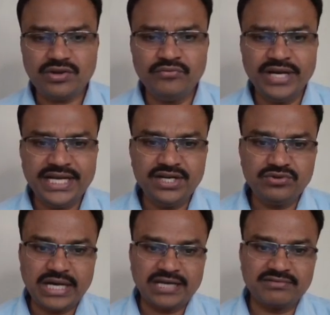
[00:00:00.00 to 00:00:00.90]
we need
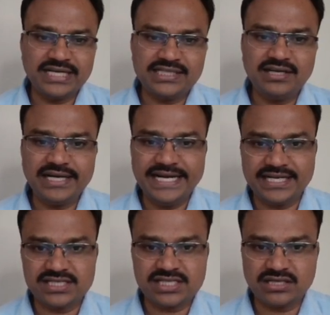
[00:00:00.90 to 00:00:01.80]
to calculate the
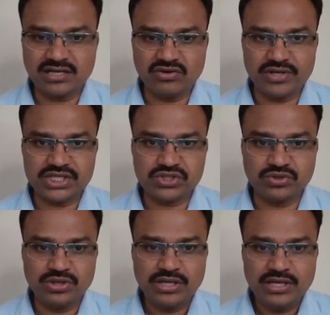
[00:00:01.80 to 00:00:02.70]
debtors turnover
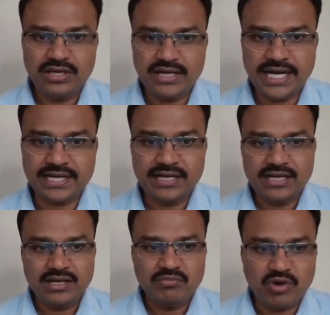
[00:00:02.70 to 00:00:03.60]
ratio, right?
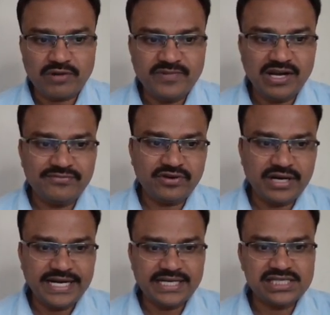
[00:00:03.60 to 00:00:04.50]
Formula for
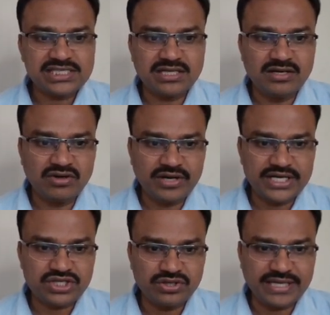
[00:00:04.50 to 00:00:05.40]
debtors turnover
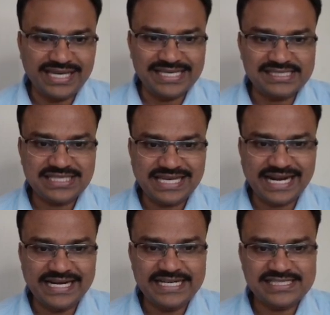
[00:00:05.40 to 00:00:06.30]
ratio is
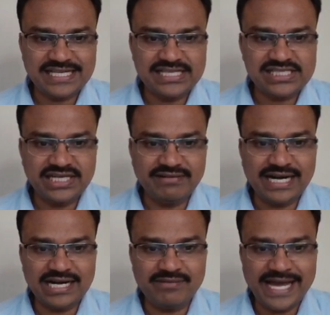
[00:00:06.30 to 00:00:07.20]
credit sales
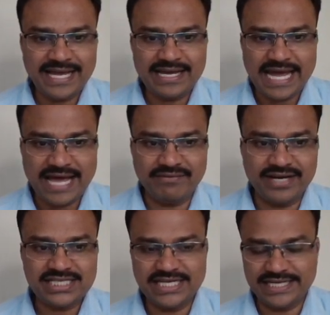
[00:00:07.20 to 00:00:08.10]
divided by
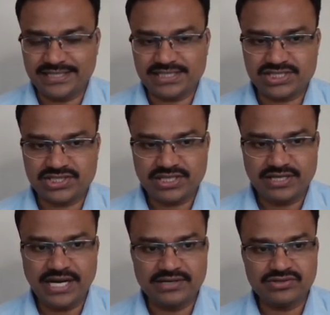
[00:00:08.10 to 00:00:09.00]
average debtors,
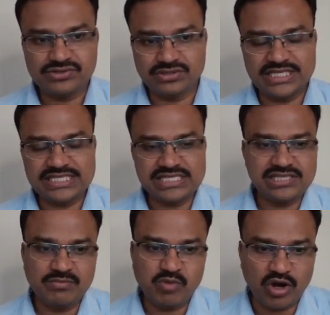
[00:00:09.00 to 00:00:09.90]
right? So this is
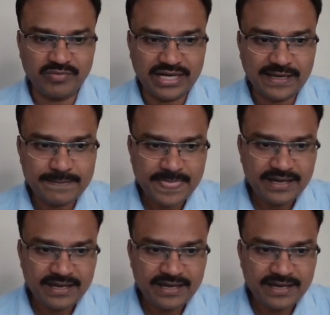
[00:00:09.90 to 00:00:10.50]
the formula,